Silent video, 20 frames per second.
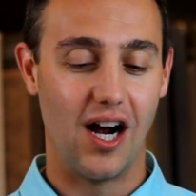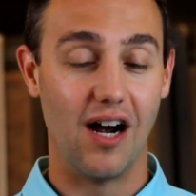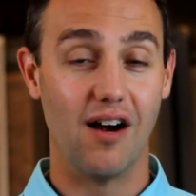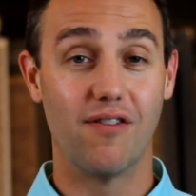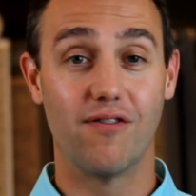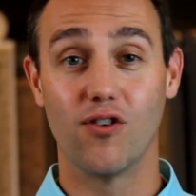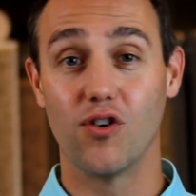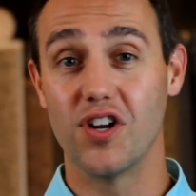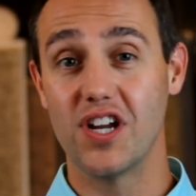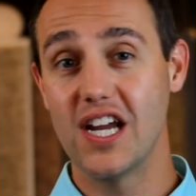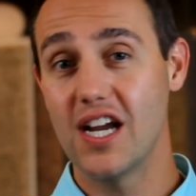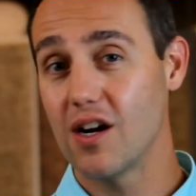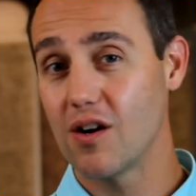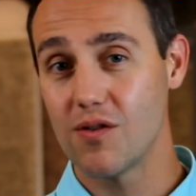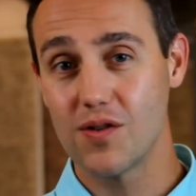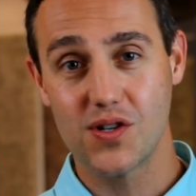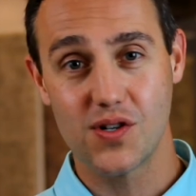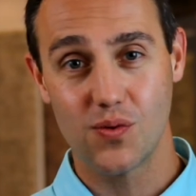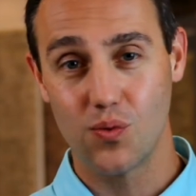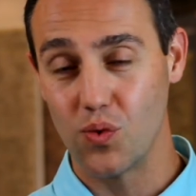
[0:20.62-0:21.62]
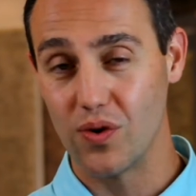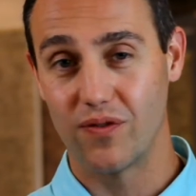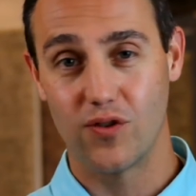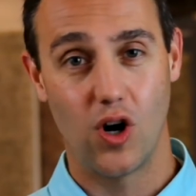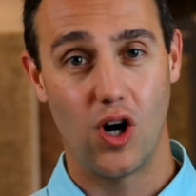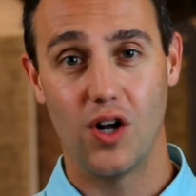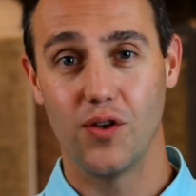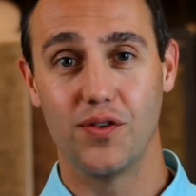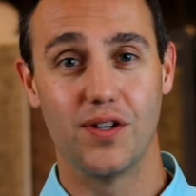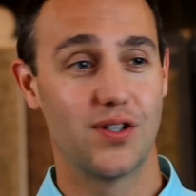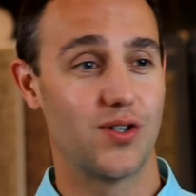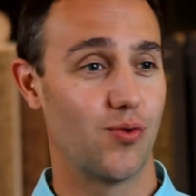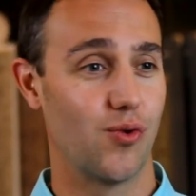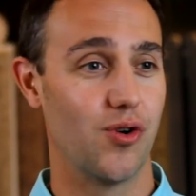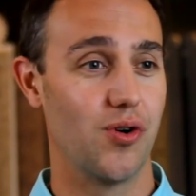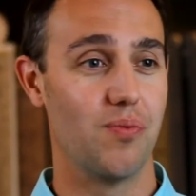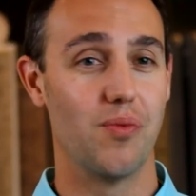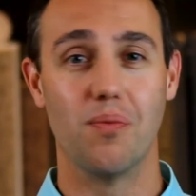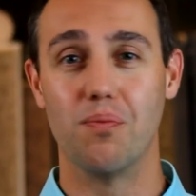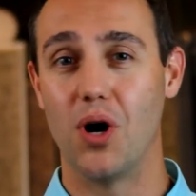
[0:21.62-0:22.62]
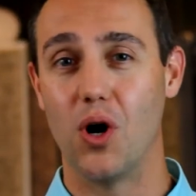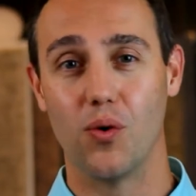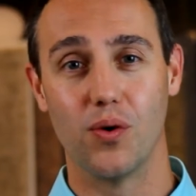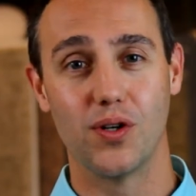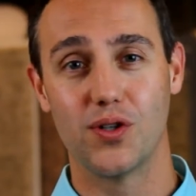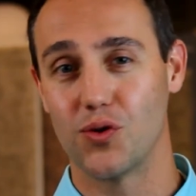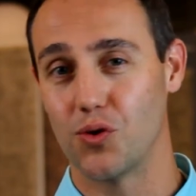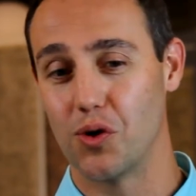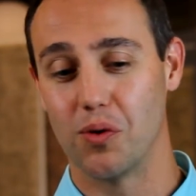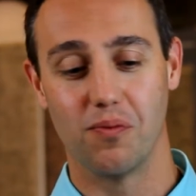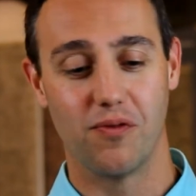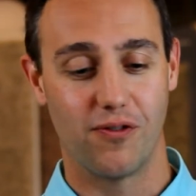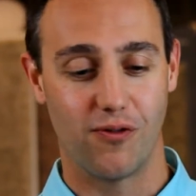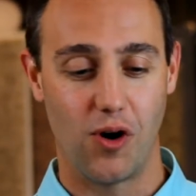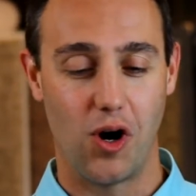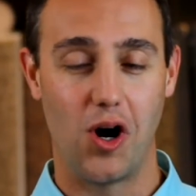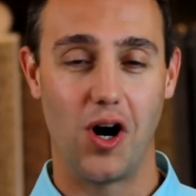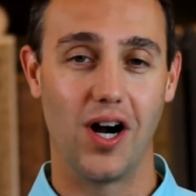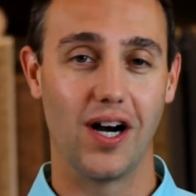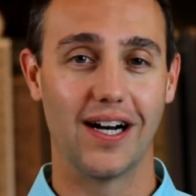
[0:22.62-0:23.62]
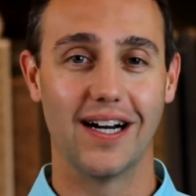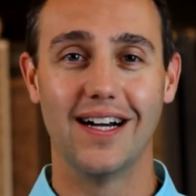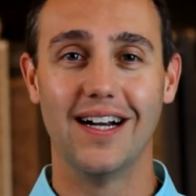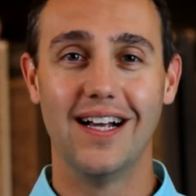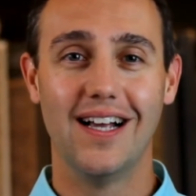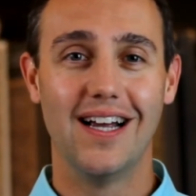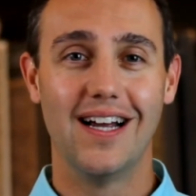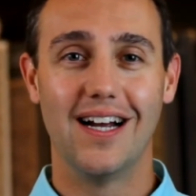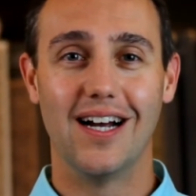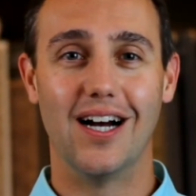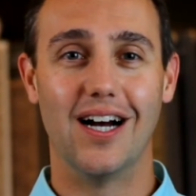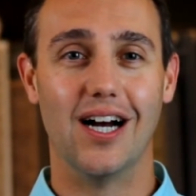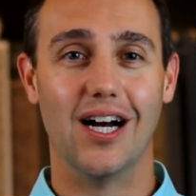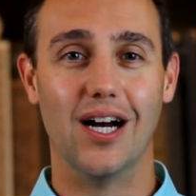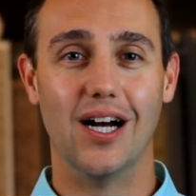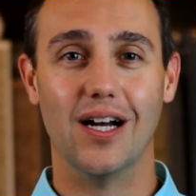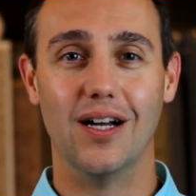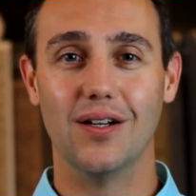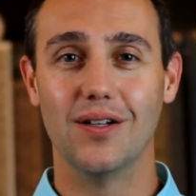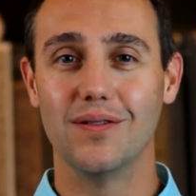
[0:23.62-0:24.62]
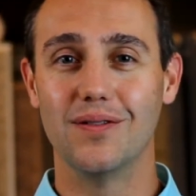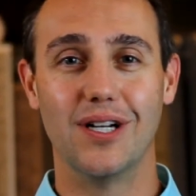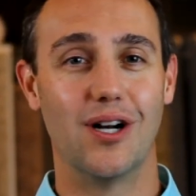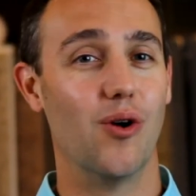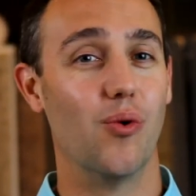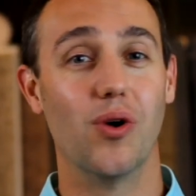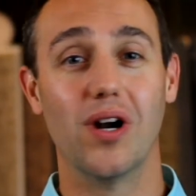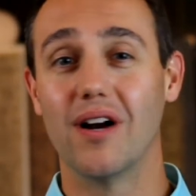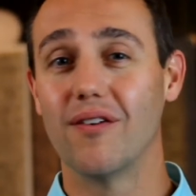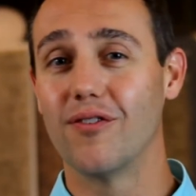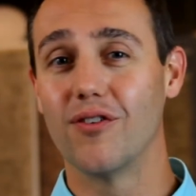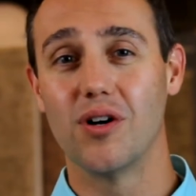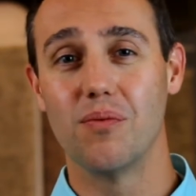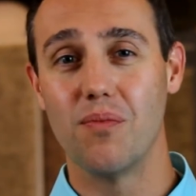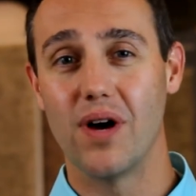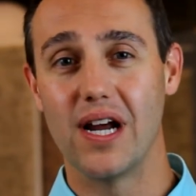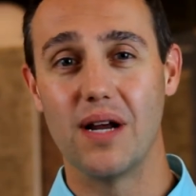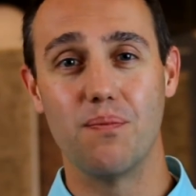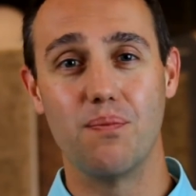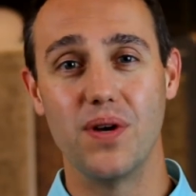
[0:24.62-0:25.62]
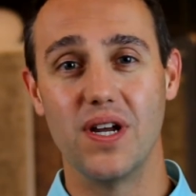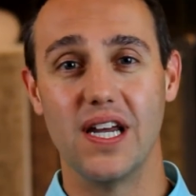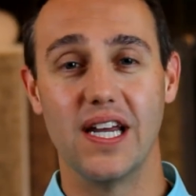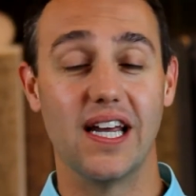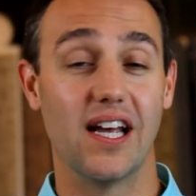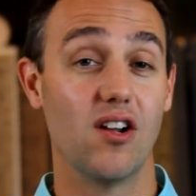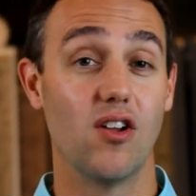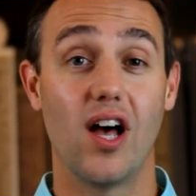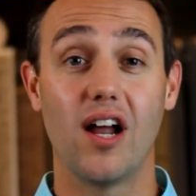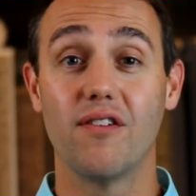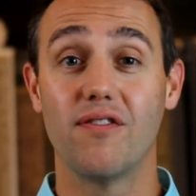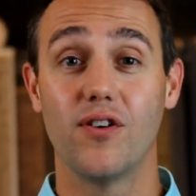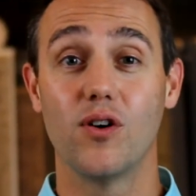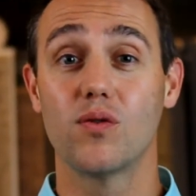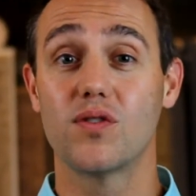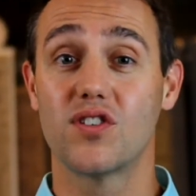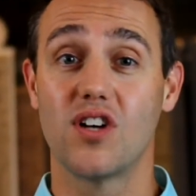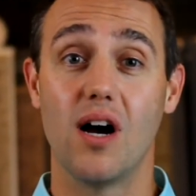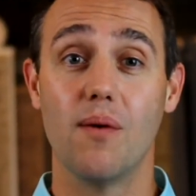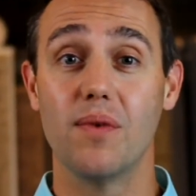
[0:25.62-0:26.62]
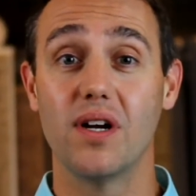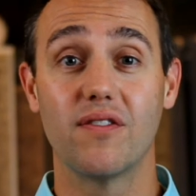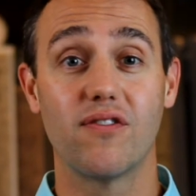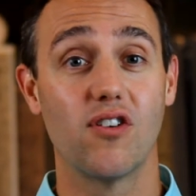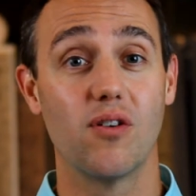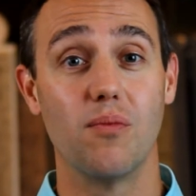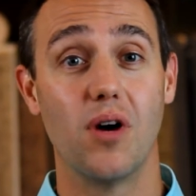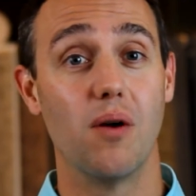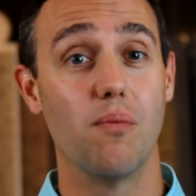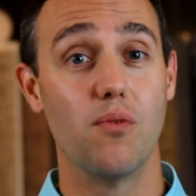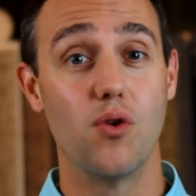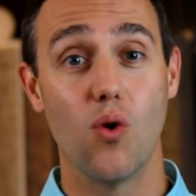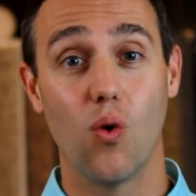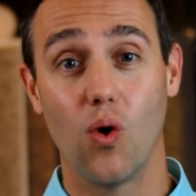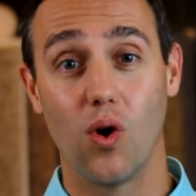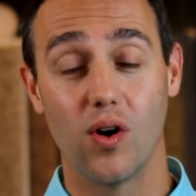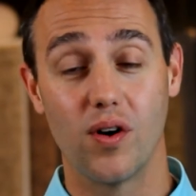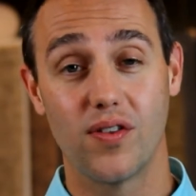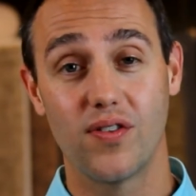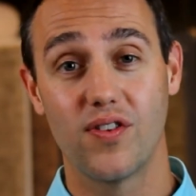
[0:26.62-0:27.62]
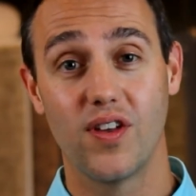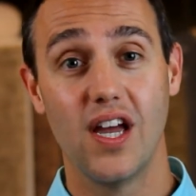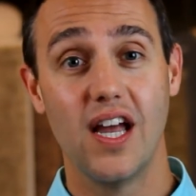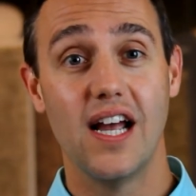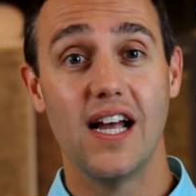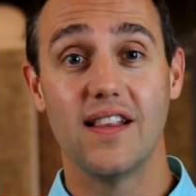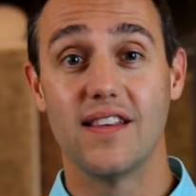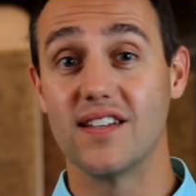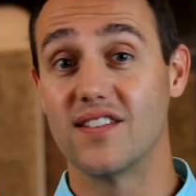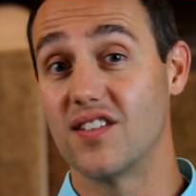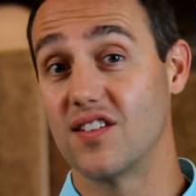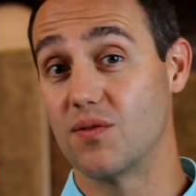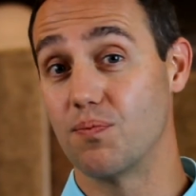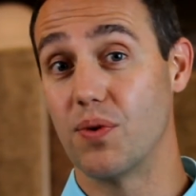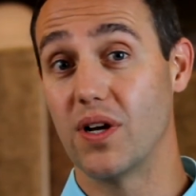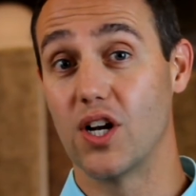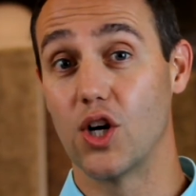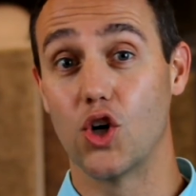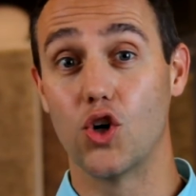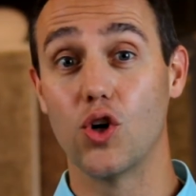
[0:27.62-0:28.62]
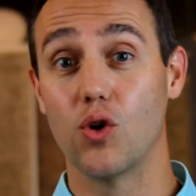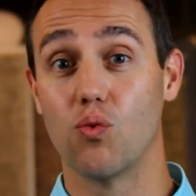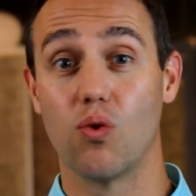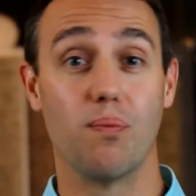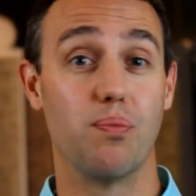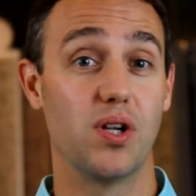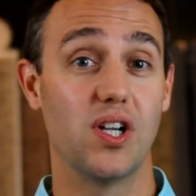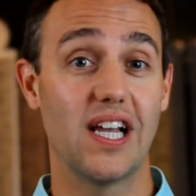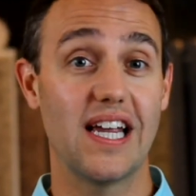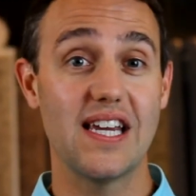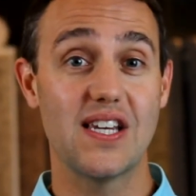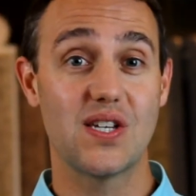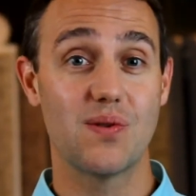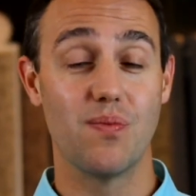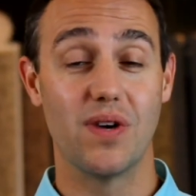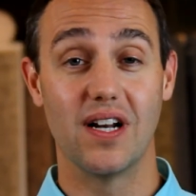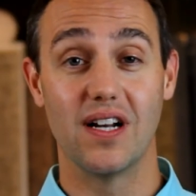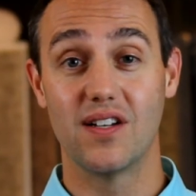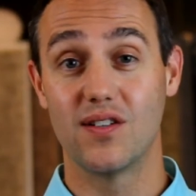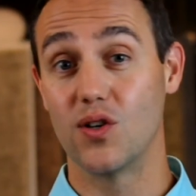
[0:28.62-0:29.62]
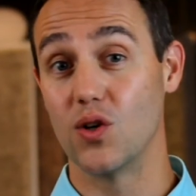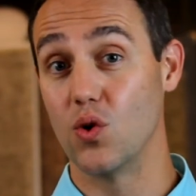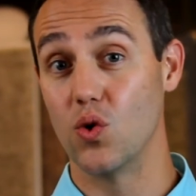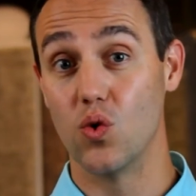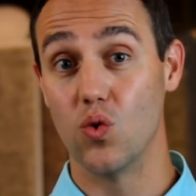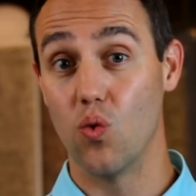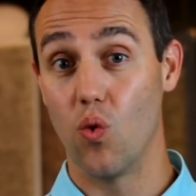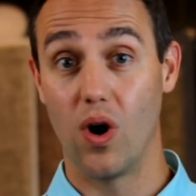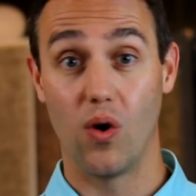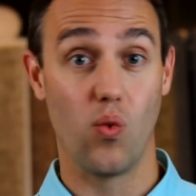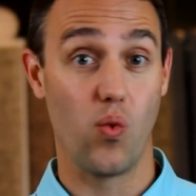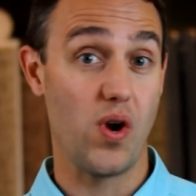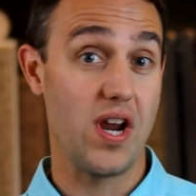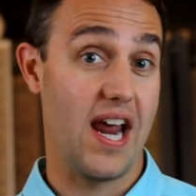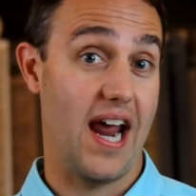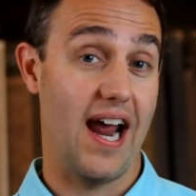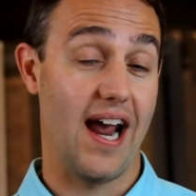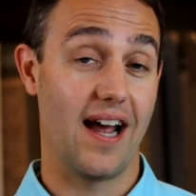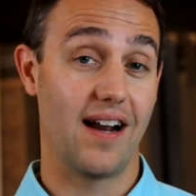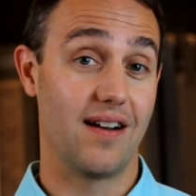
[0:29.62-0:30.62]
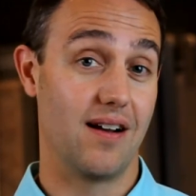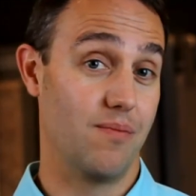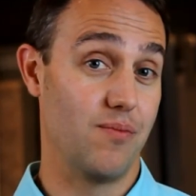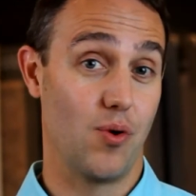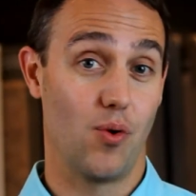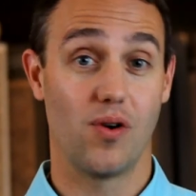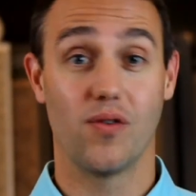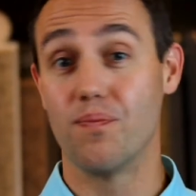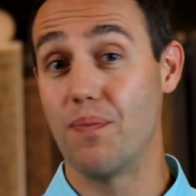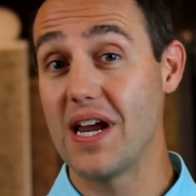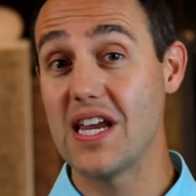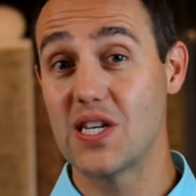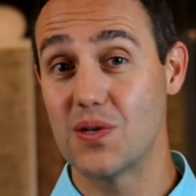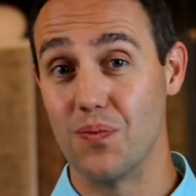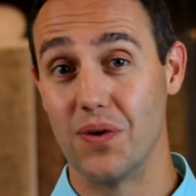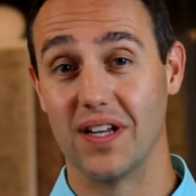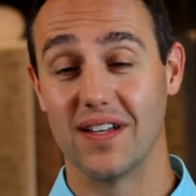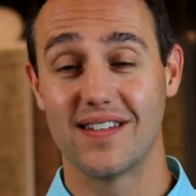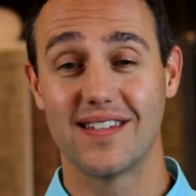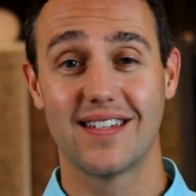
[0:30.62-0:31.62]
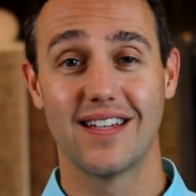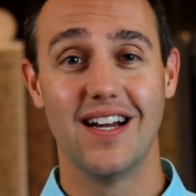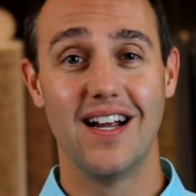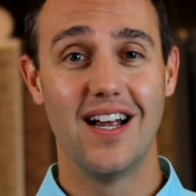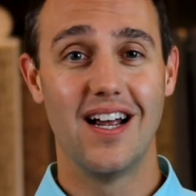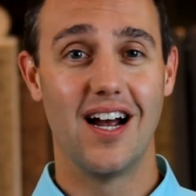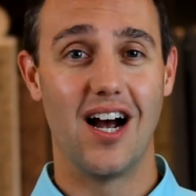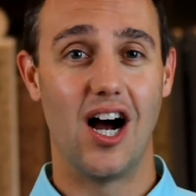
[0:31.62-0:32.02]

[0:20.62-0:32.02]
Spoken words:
For years we've called this room a bonus room, f.r.o.g, whatever it might be, and a lot of folks coming from up north, this has been a good replacement to what we had up north, basements.